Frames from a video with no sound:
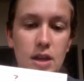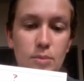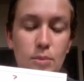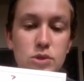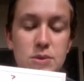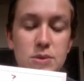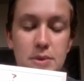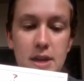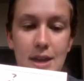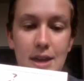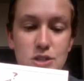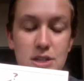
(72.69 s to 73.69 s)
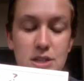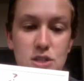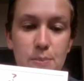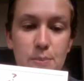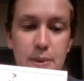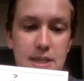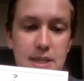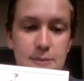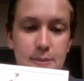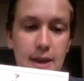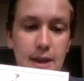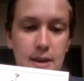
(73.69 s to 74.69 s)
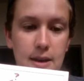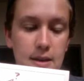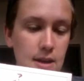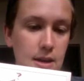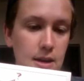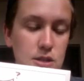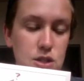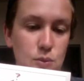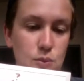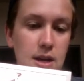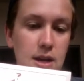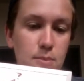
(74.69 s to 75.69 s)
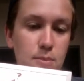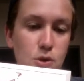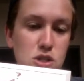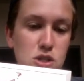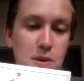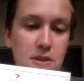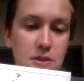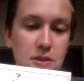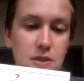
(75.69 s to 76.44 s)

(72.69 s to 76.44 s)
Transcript: multiplication is our best bet. So we're going to multiply